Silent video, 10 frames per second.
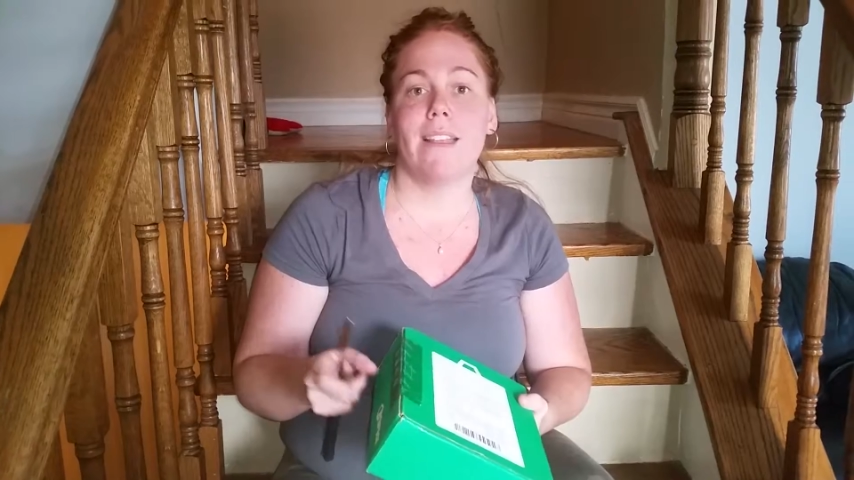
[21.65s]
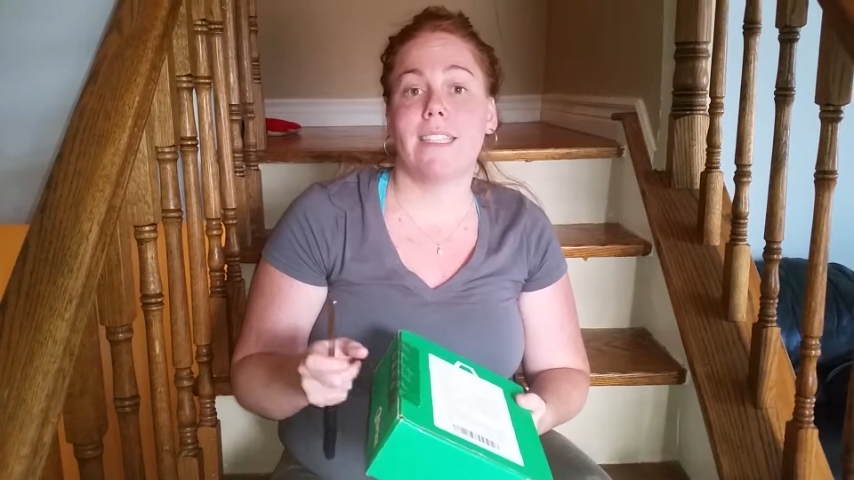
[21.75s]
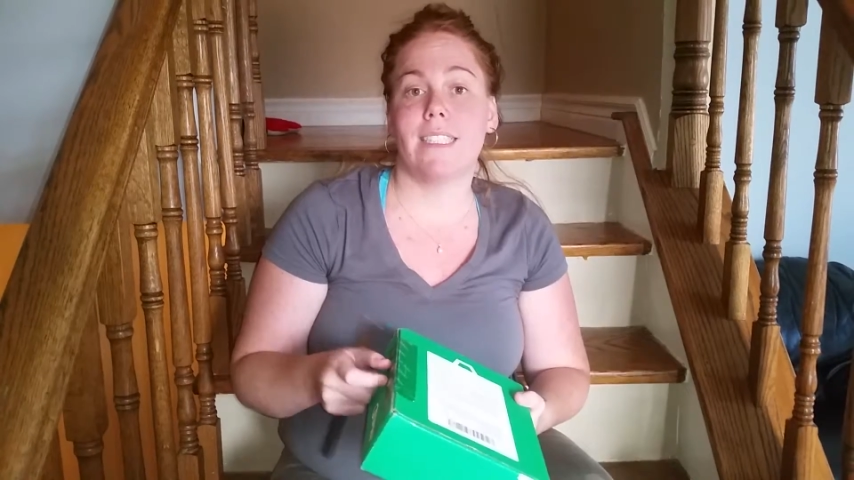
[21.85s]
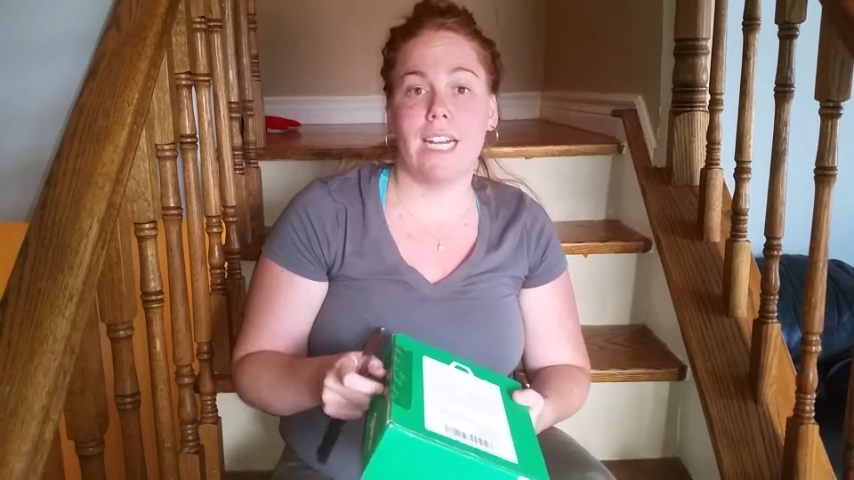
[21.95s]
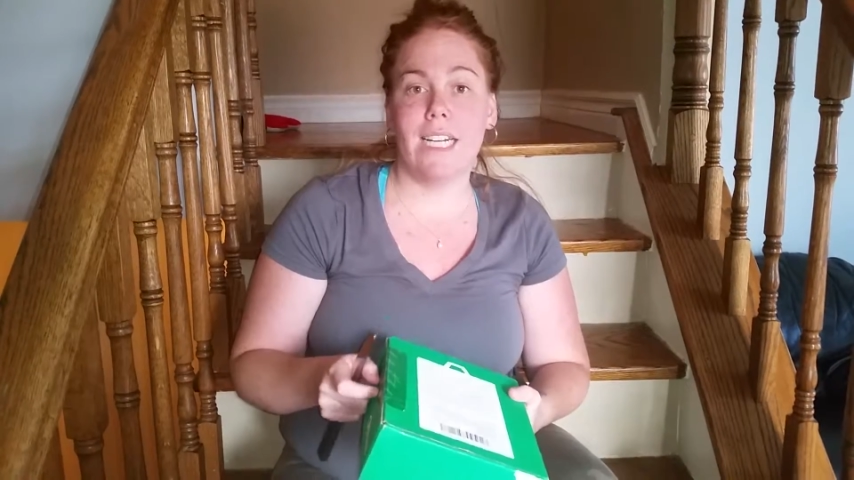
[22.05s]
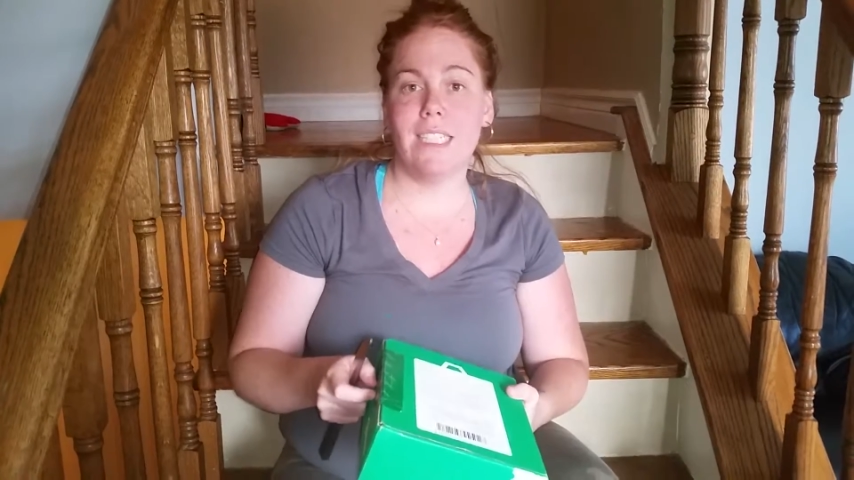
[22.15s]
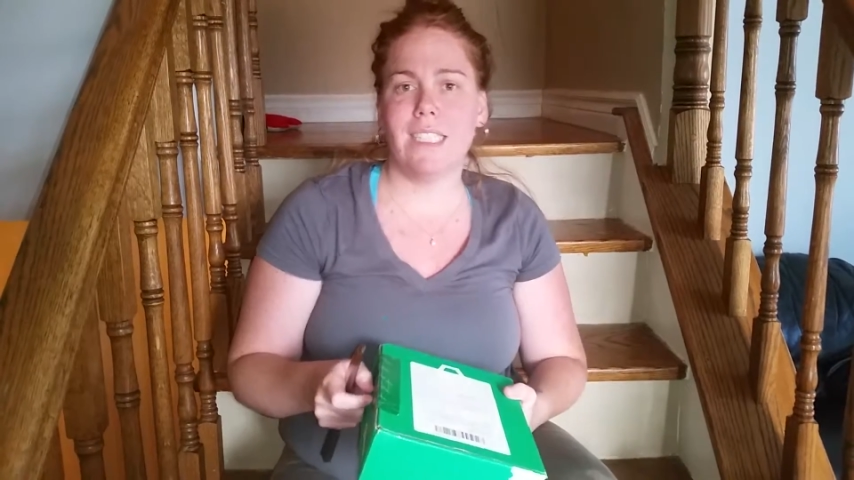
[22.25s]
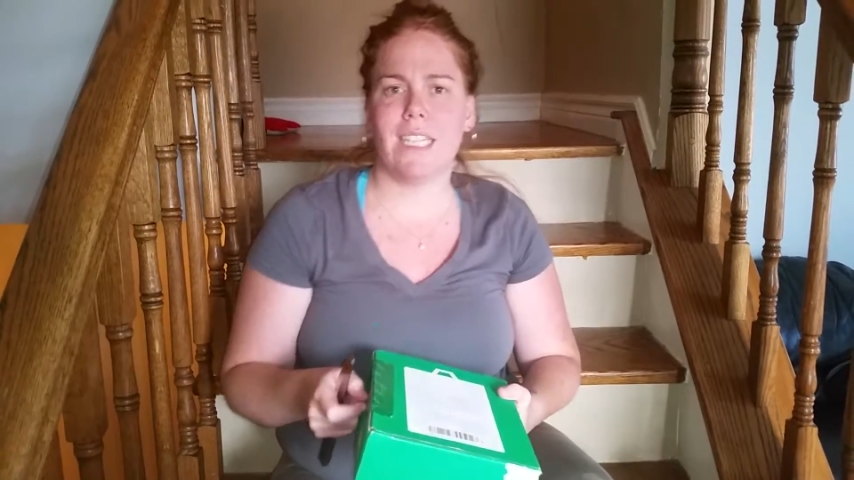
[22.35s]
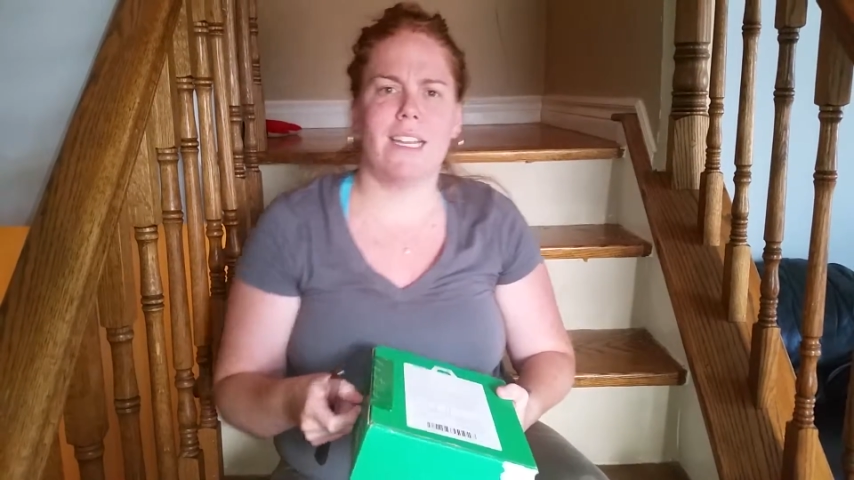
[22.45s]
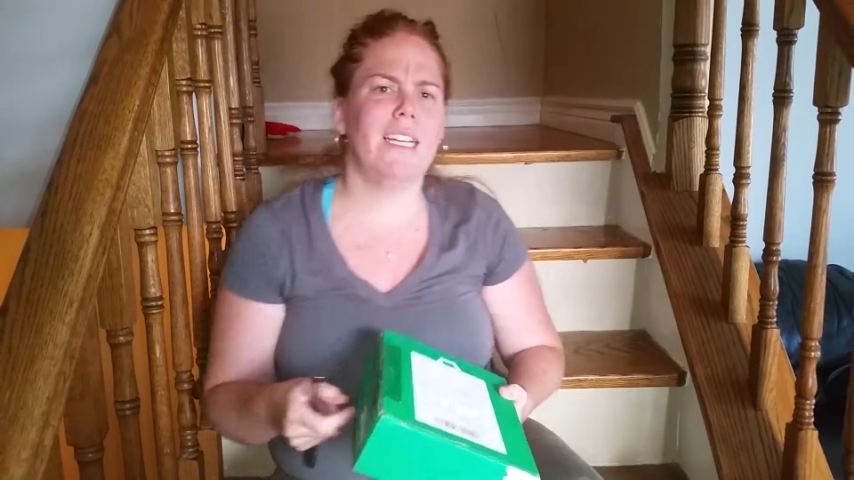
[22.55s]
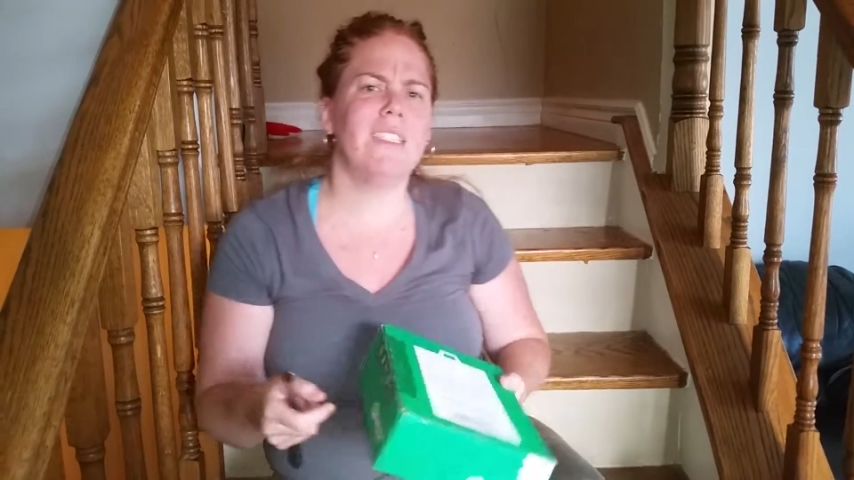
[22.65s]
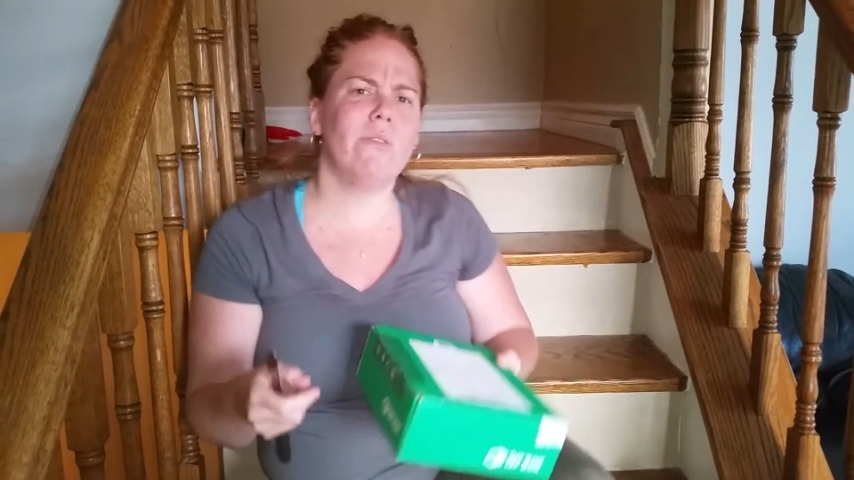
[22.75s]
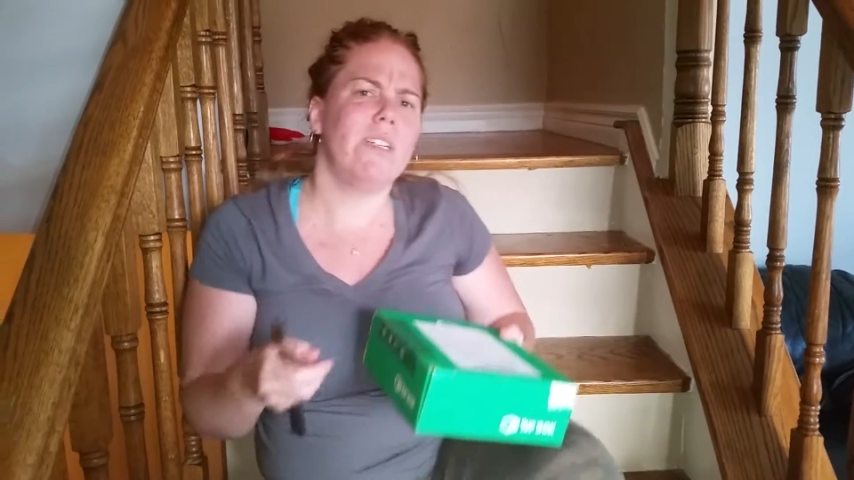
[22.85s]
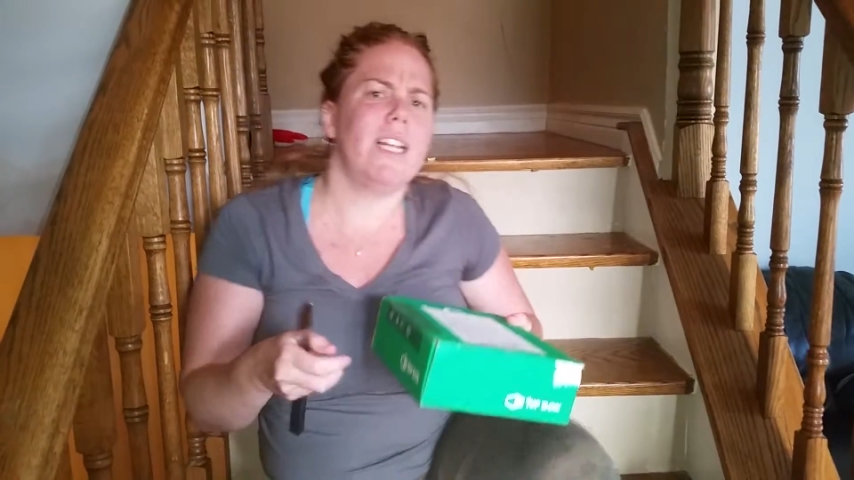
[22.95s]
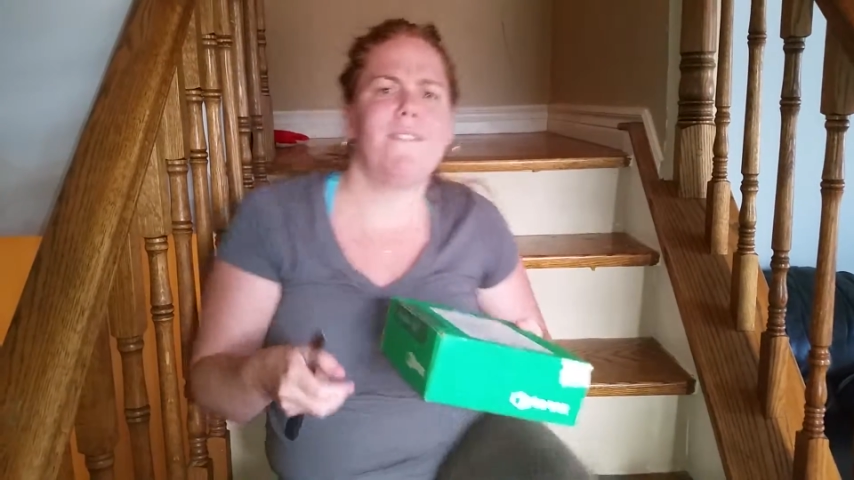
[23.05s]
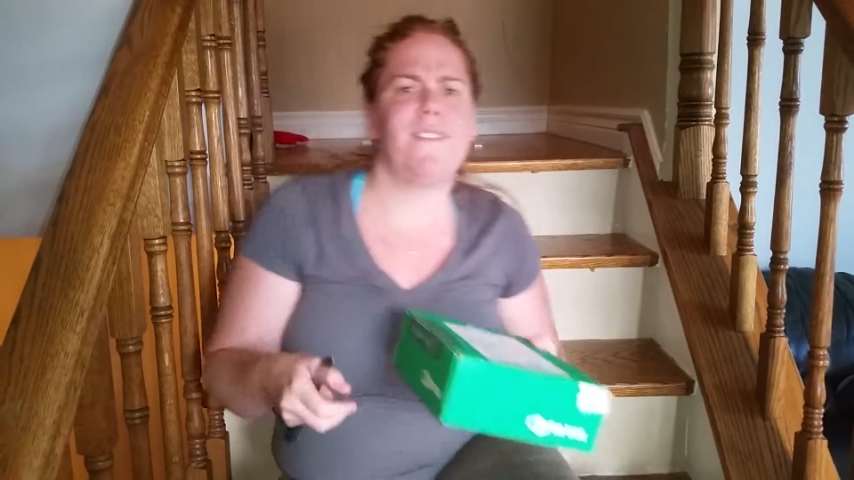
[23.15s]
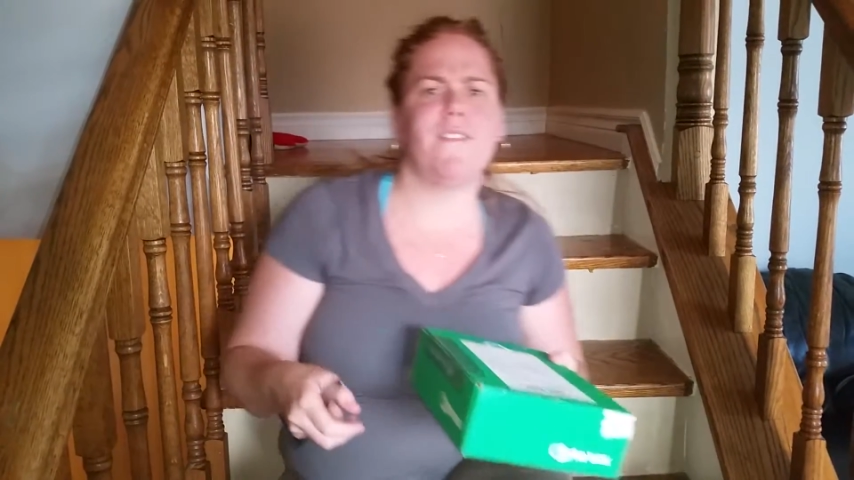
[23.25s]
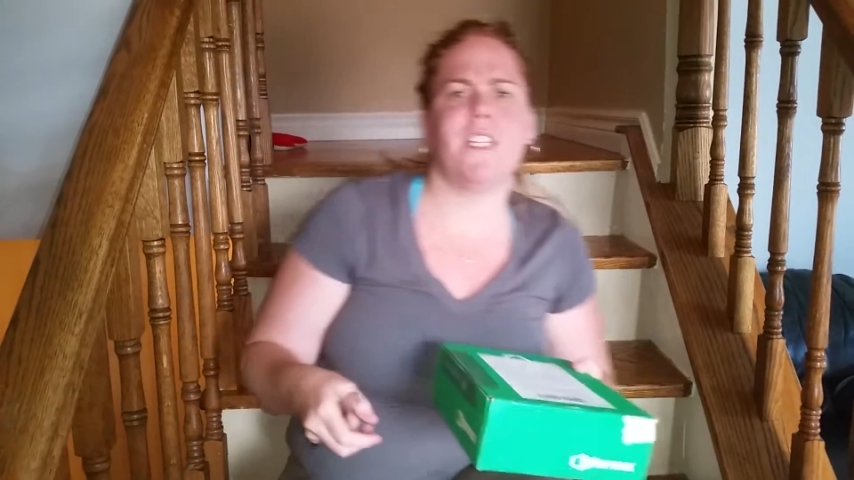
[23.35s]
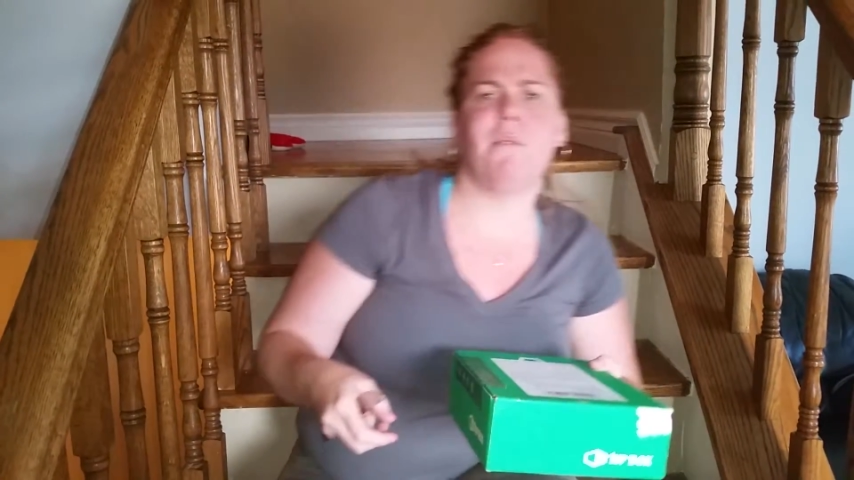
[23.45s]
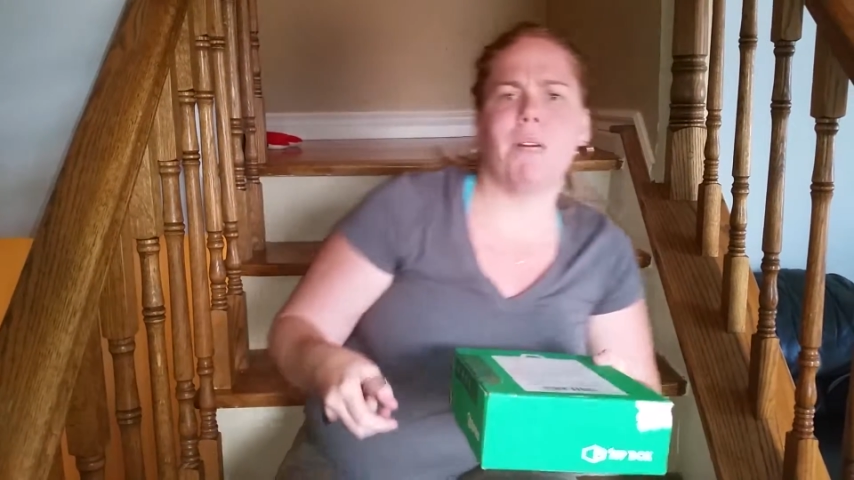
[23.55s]
the States, I think it's only like
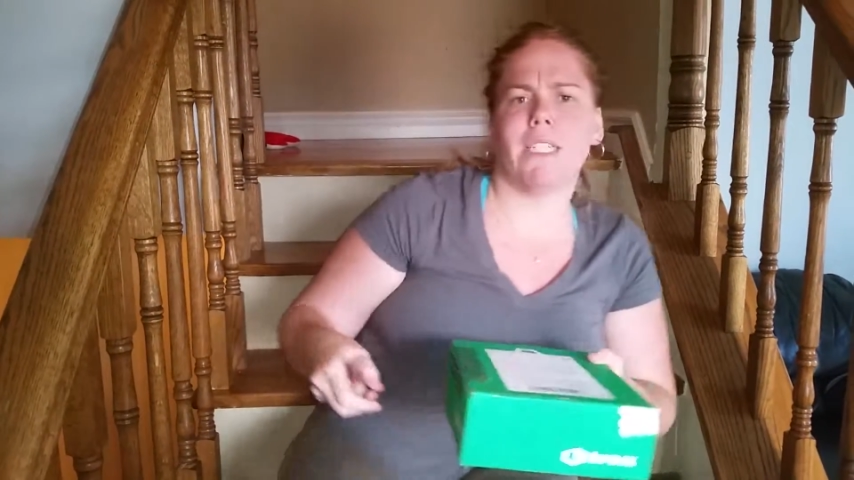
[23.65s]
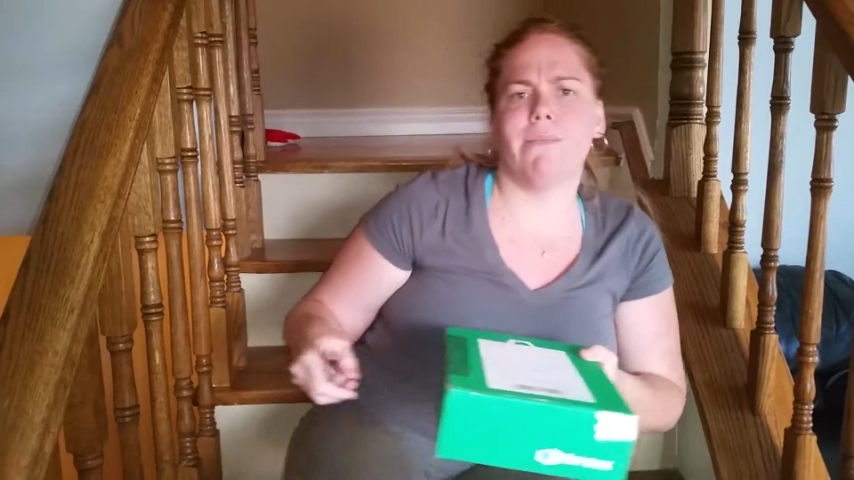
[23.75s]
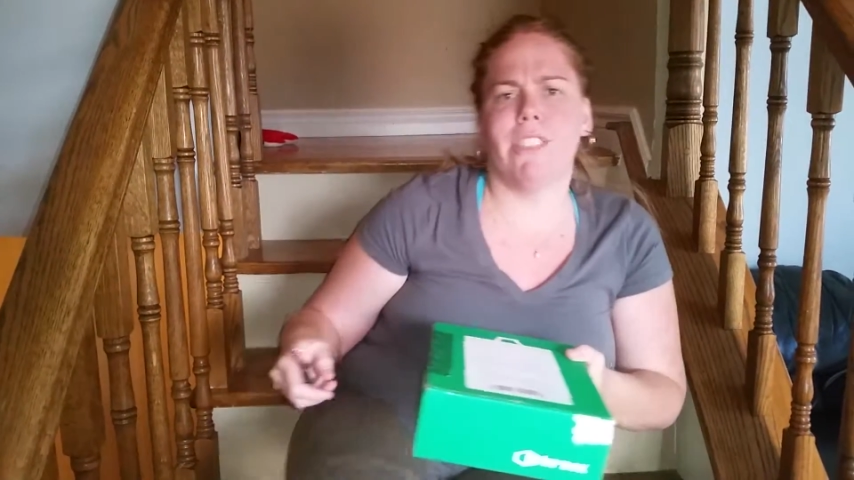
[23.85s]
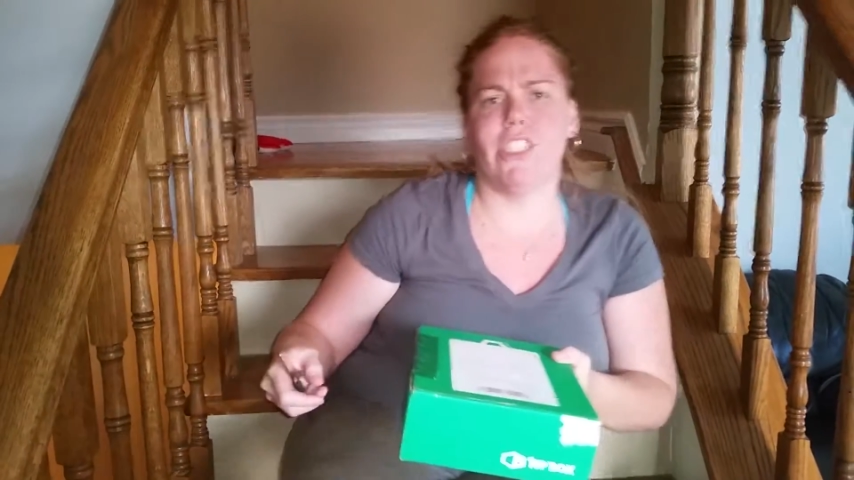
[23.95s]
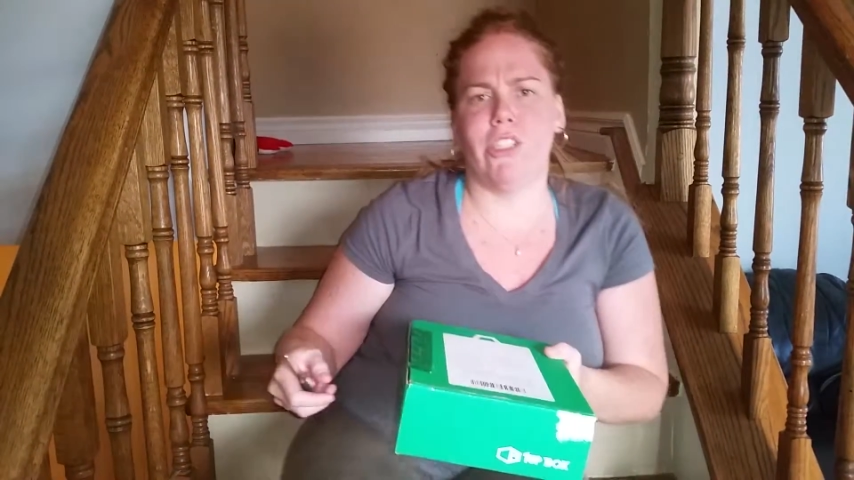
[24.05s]
15 bucks plus